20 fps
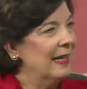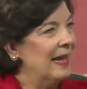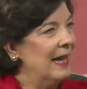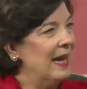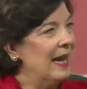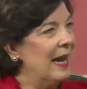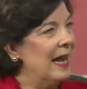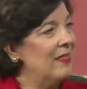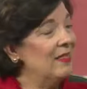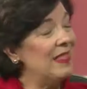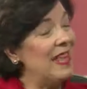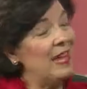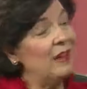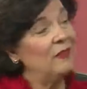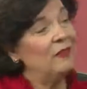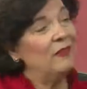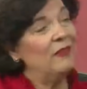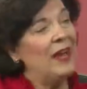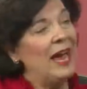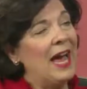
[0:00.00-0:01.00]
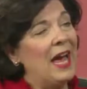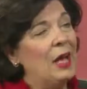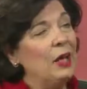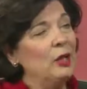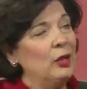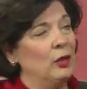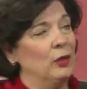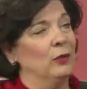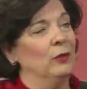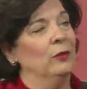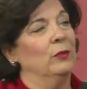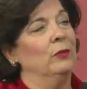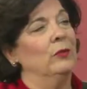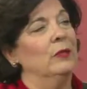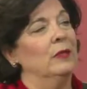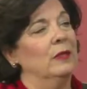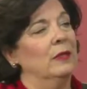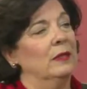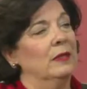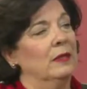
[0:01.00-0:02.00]
And that value
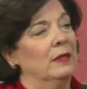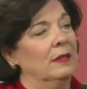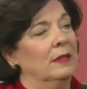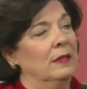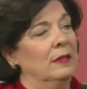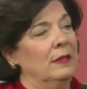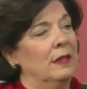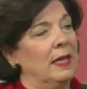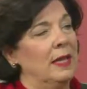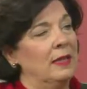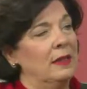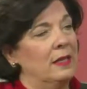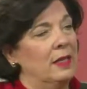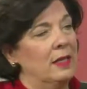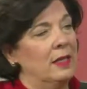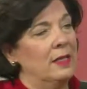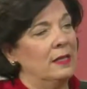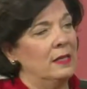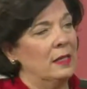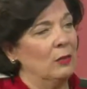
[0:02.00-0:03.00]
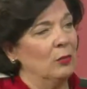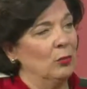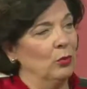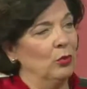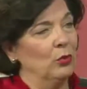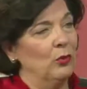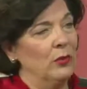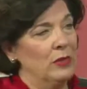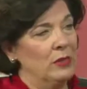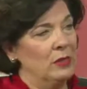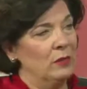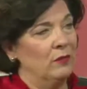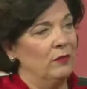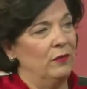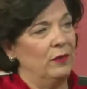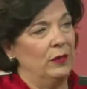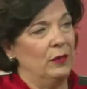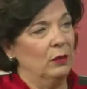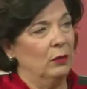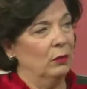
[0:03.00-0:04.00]
that these employees
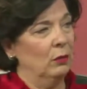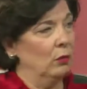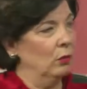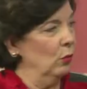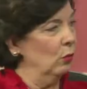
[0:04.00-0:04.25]
feel,